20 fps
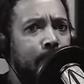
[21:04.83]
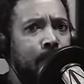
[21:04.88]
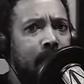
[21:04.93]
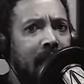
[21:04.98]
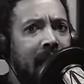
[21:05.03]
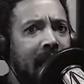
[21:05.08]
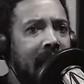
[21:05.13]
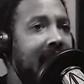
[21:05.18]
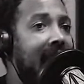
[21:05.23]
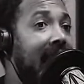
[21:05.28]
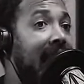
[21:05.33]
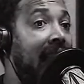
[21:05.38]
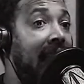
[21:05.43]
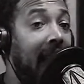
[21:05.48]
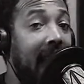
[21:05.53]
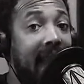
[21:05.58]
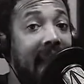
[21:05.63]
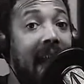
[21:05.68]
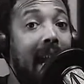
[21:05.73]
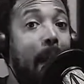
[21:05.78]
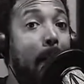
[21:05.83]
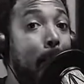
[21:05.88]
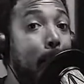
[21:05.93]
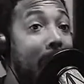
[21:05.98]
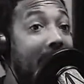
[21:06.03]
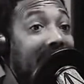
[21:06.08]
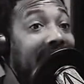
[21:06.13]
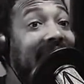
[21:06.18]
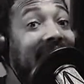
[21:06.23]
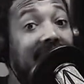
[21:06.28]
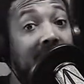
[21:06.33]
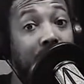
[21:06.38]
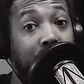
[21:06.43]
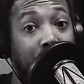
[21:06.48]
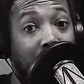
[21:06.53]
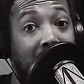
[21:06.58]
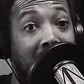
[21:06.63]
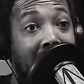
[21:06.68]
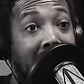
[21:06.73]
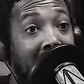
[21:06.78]
He had a Mexican
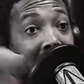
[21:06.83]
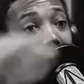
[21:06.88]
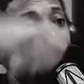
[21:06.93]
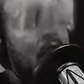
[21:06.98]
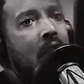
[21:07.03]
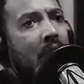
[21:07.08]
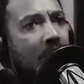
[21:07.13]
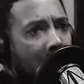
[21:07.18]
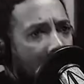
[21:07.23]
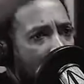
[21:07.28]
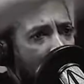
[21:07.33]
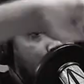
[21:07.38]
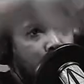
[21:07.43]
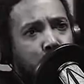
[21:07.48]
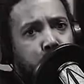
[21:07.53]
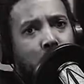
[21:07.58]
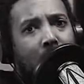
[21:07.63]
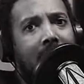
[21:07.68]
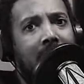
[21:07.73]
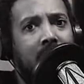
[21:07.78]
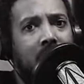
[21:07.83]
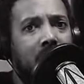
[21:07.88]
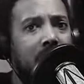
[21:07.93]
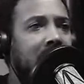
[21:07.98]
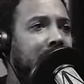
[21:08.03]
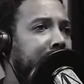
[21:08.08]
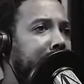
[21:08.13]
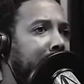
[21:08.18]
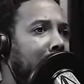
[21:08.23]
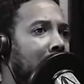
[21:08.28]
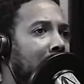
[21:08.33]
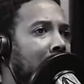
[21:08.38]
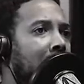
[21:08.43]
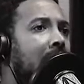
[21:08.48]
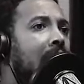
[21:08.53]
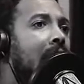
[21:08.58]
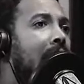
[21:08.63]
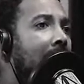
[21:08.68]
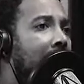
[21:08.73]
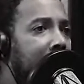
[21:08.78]
flag. It was writing on this shit,
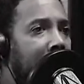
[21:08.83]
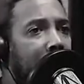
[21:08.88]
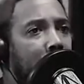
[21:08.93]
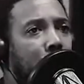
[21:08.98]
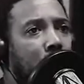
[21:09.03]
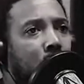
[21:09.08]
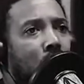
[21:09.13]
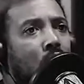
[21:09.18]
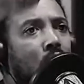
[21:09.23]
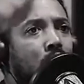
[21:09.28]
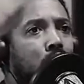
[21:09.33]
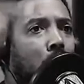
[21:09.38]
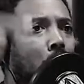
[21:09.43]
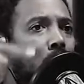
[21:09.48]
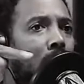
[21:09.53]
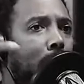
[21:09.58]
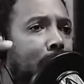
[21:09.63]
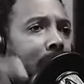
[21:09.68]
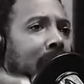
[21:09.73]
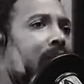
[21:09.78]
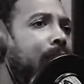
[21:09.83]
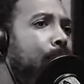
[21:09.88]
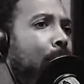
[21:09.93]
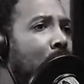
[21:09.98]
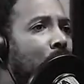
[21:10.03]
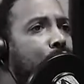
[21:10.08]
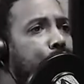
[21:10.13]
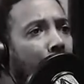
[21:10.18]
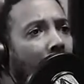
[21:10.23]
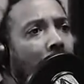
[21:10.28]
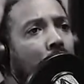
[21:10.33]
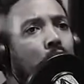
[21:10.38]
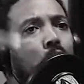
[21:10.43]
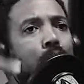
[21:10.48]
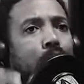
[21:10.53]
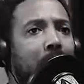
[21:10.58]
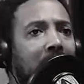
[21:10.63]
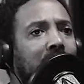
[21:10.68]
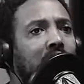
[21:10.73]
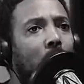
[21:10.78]
and then told a bitch, fuck you,
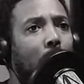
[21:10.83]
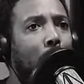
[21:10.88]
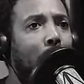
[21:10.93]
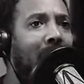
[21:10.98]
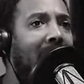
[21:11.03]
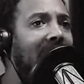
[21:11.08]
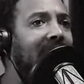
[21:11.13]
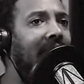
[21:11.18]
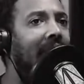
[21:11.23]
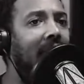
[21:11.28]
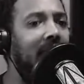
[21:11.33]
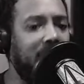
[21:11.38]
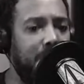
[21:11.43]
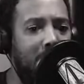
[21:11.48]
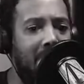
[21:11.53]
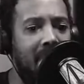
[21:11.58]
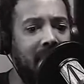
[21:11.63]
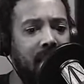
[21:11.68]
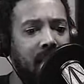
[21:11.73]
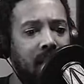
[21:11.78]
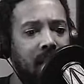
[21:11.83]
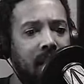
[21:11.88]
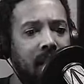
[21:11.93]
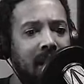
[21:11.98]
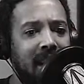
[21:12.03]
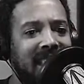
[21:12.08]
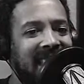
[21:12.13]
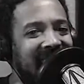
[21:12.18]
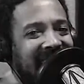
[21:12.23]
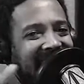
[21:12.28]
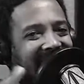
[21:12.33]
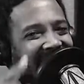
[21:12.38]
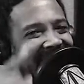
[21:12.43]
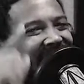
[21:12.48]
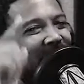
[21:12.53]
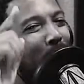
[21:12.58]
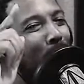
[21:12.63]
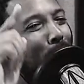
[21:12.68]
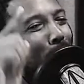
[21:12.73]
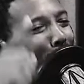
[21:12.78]
bitch. Black Lives Matter. See, that's
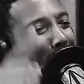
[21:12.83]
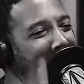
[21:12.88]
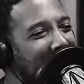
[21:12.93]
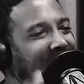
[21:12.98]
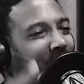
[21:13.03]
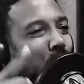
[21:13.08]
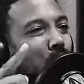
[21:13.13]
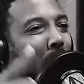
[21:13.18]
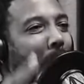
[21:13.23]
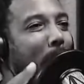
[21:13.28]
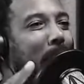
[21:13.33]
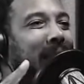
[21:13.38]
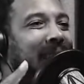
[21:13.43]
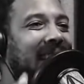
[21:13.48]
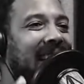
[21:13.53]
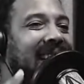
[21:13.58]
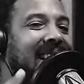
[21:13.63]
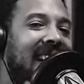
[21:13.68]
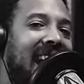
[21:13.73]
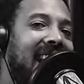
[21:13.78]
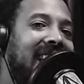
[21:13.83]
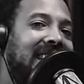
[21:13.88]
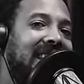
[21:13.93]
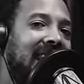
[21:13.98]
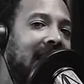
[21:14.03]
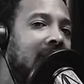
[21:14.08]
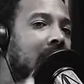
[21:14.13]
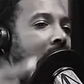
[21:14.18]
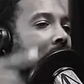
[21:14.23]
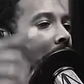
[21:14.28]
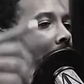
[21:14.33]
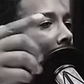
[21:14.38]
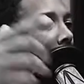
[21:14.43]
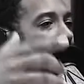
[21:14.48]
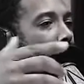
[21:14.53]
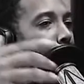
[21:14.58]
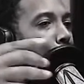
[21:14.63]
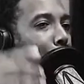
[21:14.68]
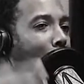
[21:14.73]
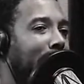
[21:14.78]
a misrepresentation
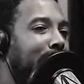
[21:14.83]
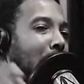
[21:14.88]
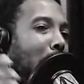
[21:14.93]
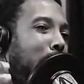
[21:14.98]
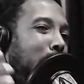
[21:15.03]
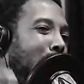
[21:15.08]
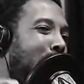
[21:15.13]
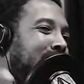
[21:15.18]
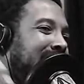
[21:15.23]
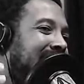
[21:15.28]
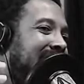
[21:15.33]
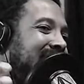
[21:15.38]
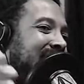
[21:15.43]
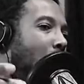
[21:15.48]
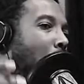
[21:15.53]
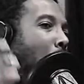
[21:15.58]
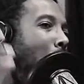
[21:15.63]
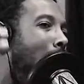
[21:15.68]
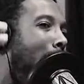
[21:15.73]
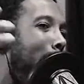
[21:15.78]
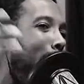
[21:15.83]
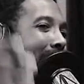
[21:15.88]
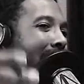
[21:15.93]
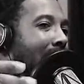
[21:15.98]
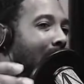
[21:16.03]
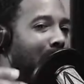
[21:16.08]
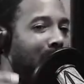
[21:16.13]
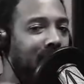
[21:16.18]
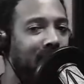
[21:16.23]
of what the protests are about.